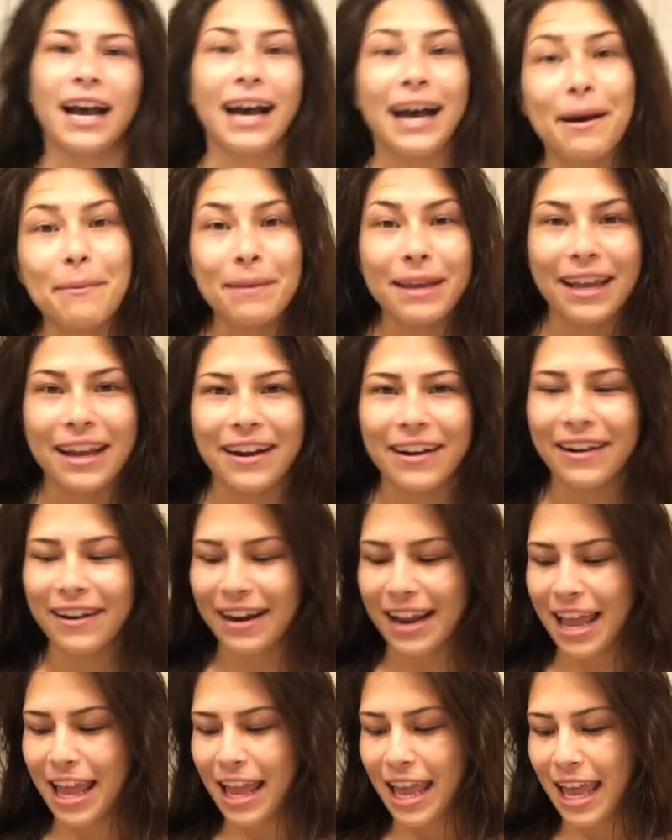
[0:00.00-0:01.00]
I'm here
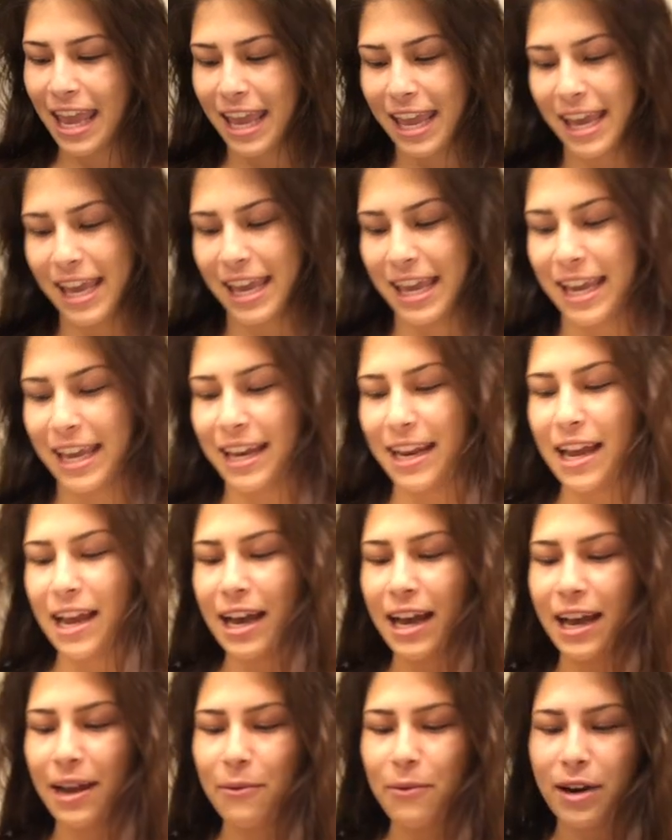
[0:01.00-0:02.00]
and
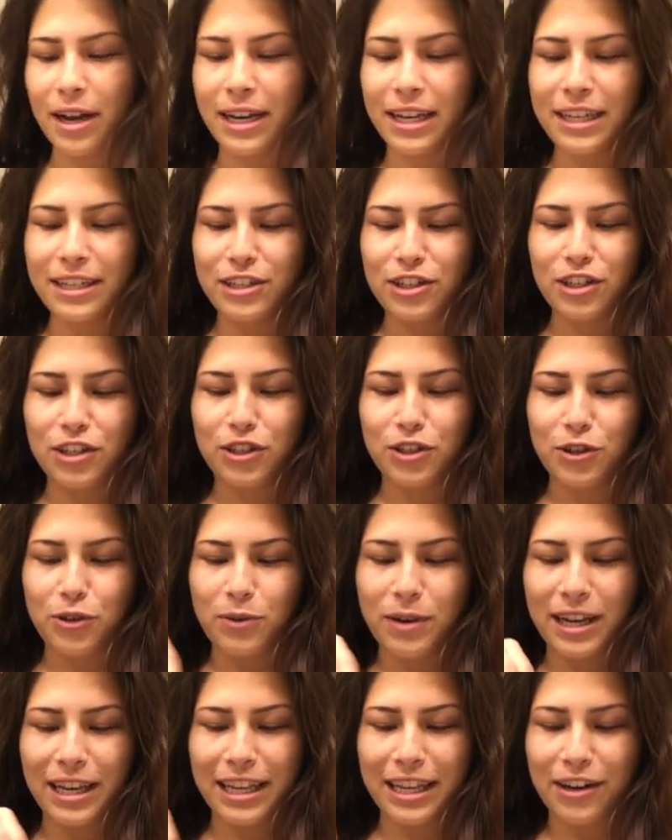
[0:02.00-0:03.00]
I wanted to do
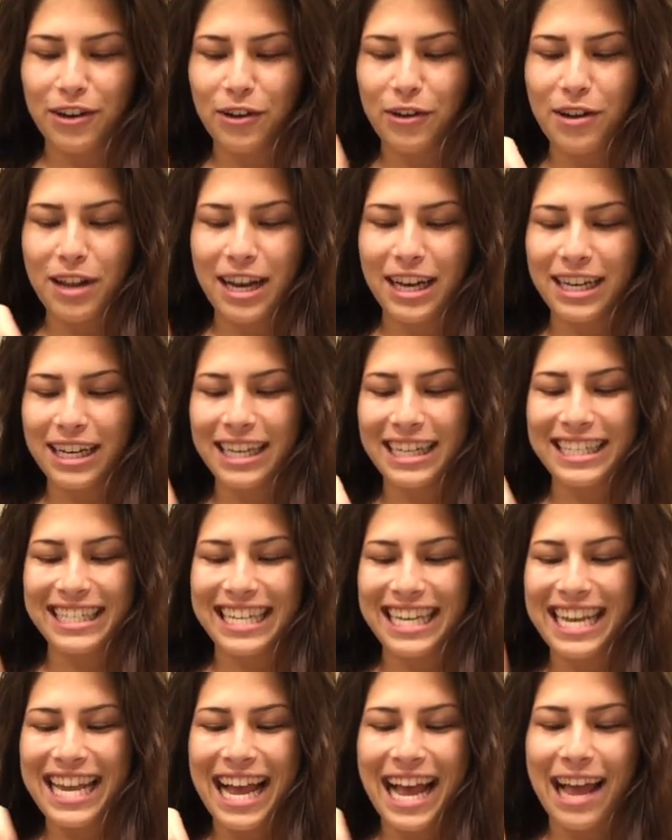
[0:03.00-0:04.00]
a little
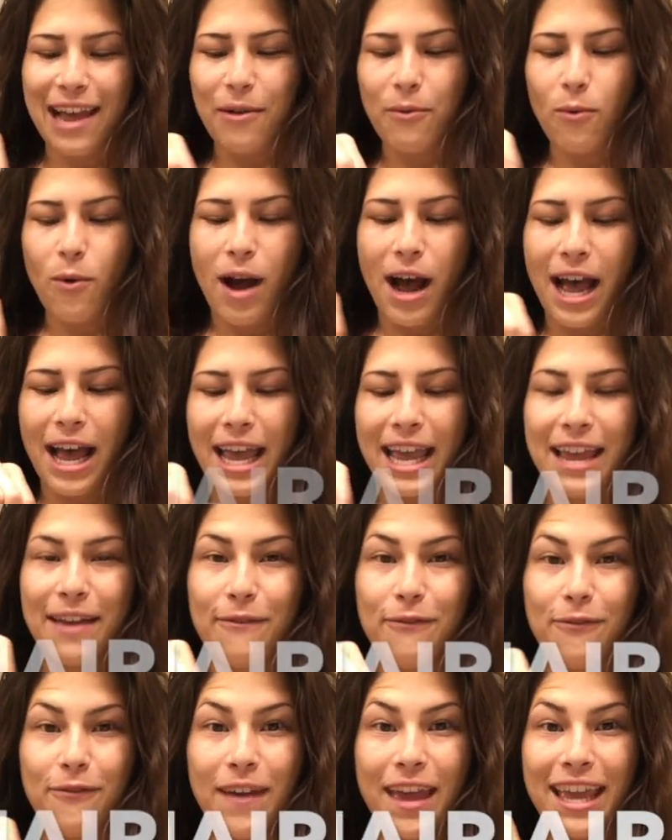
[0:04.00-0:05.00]
DIY
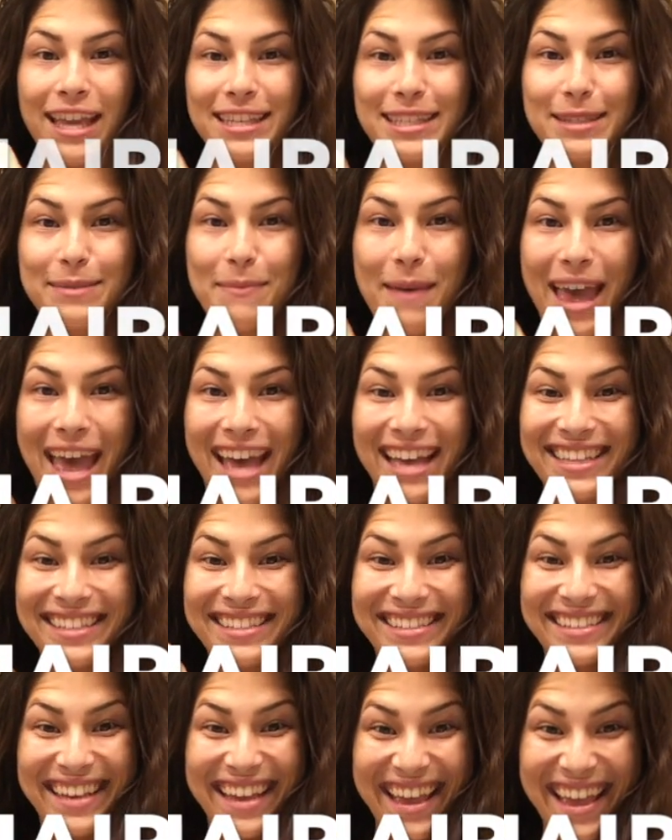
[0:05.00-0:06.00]
face
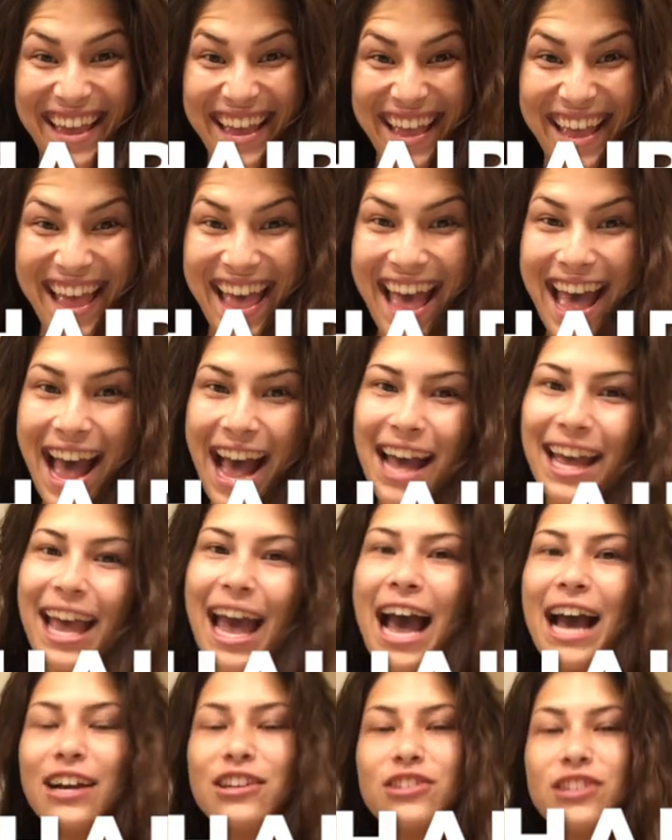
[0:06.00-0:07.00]
mask. I
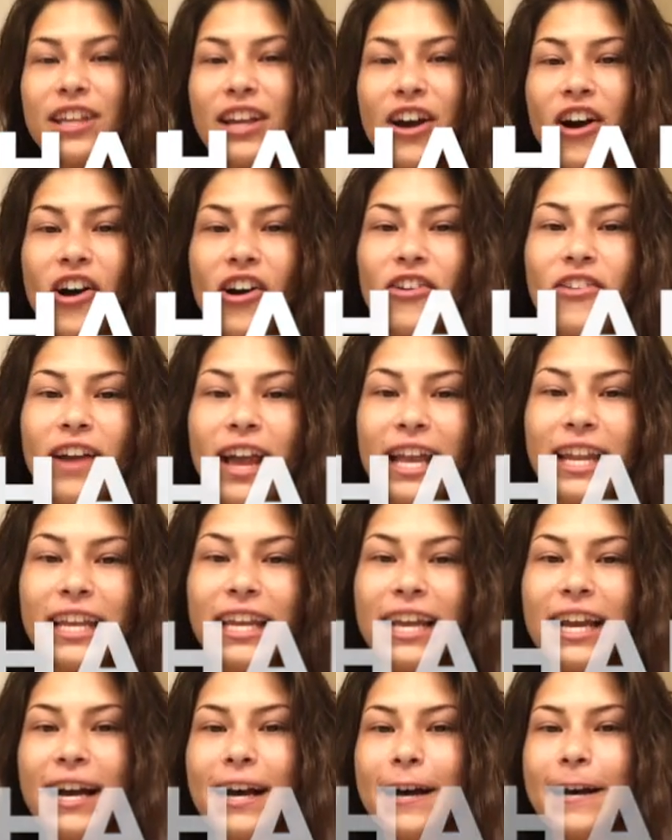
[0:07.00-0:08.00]
actually
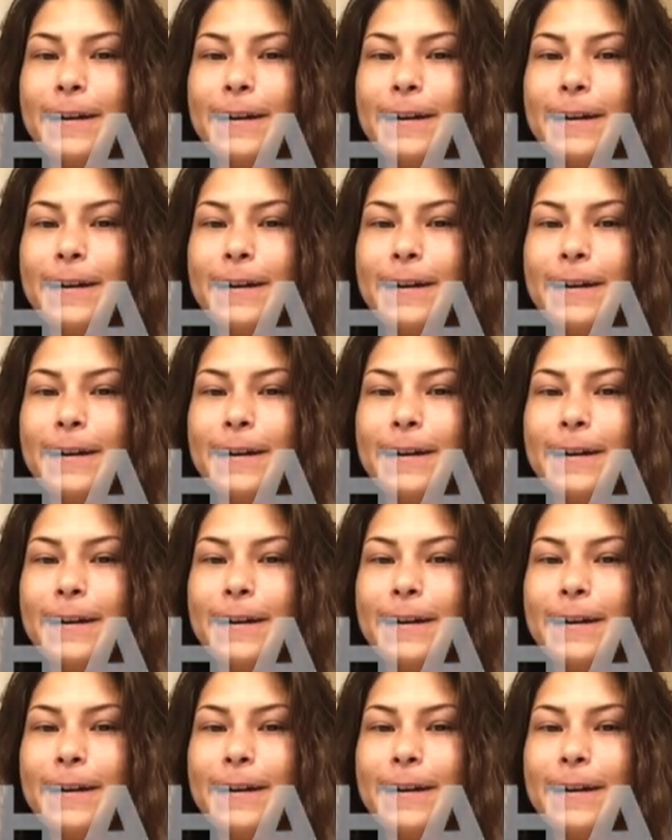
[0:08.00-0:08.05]
already